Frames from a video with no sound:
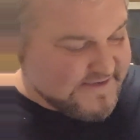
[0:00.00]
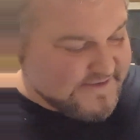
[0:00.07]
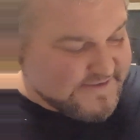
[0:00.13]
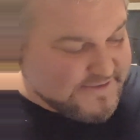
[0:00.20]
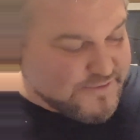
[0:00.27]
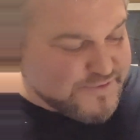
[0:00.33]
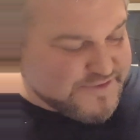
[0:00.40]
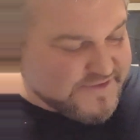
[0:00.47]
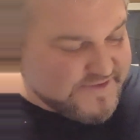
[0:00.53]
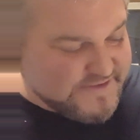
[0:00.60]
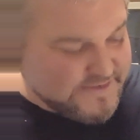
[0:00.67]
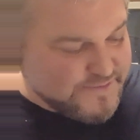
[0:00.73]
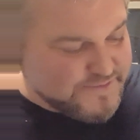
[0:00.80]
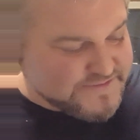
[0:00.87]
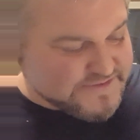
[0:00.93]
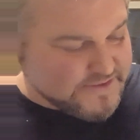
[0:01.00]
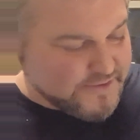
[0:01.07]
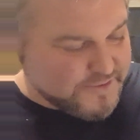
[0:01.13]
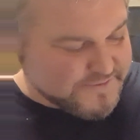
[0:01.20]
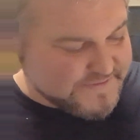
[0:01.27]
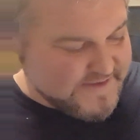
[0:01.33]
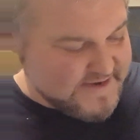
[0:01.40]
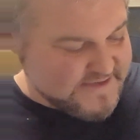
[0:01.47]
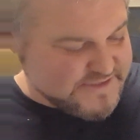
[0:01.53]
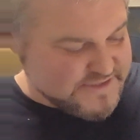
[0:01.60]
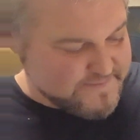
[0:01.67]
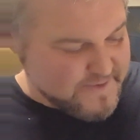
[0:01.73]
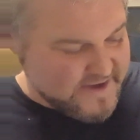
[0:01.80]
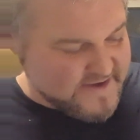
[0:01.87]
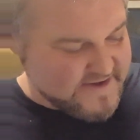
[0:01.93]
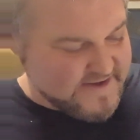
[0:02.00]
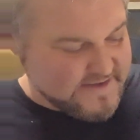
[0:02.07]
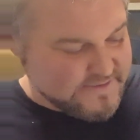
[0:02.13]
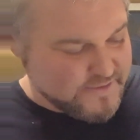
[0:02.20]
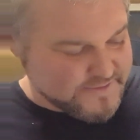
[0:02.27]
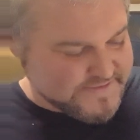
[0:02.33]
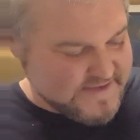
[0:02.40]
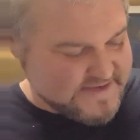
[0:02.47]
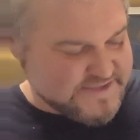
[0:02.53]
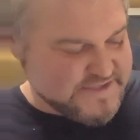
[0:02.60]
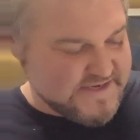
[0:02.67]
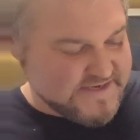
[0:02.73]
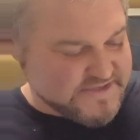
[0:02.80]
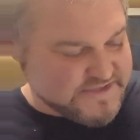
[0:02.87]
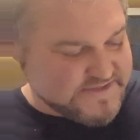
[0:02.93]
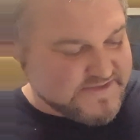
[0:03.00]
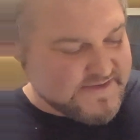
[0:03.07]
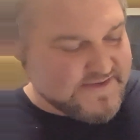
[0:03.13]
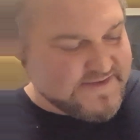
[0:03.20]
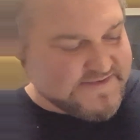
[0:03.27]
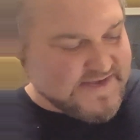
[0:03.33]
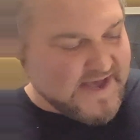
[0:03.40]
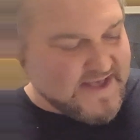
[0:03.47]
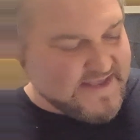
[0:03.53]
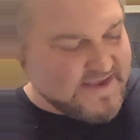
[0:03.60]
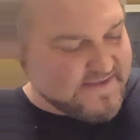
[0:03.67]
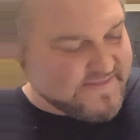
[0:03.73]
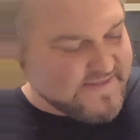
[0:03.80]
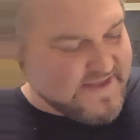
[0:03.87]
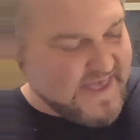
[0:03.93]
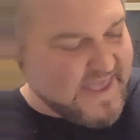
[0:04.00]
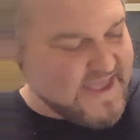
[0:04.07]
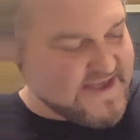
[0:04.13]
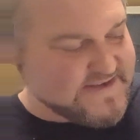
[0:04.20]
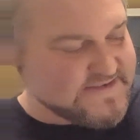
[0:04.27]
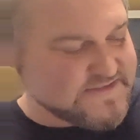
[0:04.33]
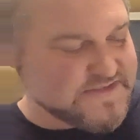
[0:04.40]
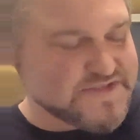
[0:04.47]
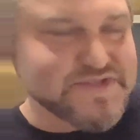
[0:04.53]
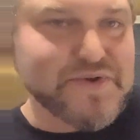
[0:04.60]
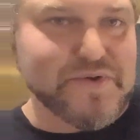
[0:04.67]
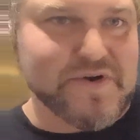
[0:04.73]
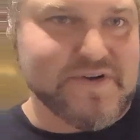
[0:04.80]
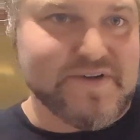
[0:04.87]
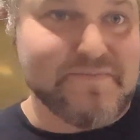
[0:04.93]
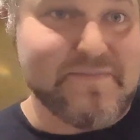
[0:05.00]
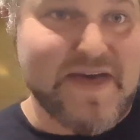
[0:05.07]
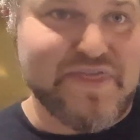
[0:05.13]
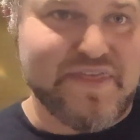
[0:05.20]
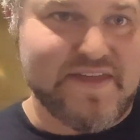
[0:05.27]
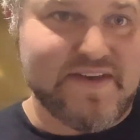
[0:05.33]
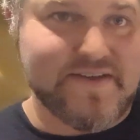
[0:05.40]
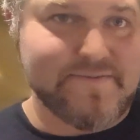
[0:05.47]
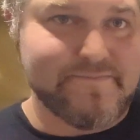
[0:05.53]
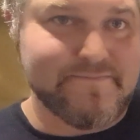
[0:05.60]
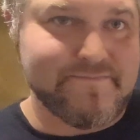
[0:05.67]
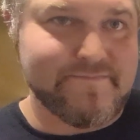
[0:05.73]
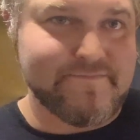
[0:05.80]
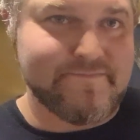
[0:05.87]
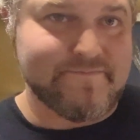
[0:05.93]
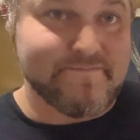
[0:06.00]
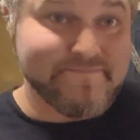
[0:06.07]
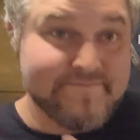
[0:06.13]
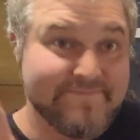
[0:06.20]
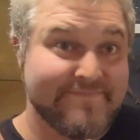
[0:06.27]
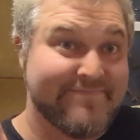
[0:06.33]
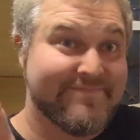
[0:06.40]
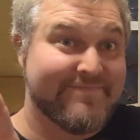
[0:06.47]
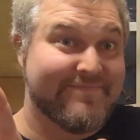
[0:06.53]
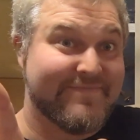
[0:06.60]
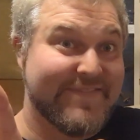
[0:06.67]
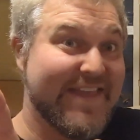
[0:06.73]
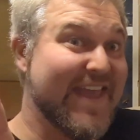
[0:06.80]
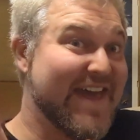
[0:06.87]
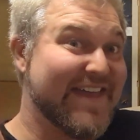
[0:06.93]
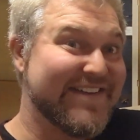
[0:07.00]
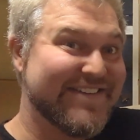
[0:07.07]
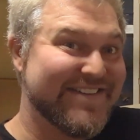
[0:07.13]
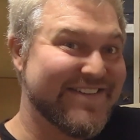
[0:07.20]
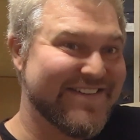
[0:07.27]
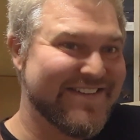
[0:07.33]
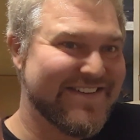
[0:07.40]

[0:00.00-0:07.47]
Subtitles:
you should use Kote Shibari no Tachi, tying the hands sword method. The end.